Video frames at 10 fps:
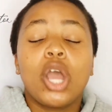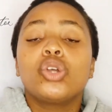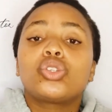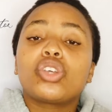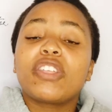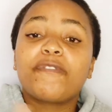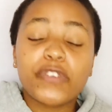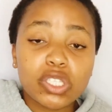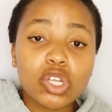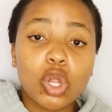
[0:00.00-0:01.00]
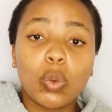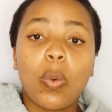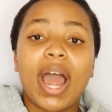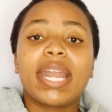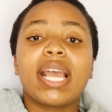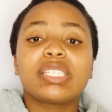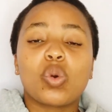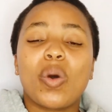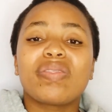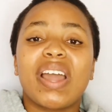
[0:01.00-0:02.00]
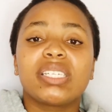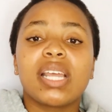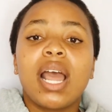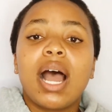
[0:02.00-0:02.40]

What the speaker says: So the physical one is the one that